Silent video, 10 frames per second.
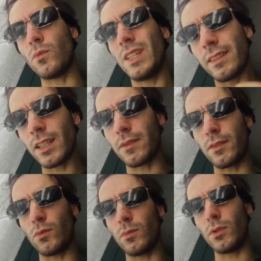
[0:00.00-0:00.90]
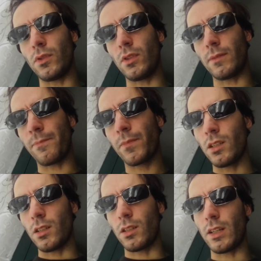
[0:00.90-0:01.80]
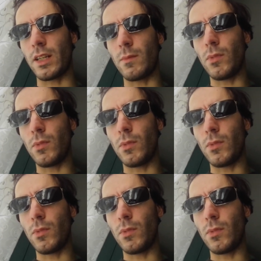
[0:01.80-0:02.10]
late afternoon, because it's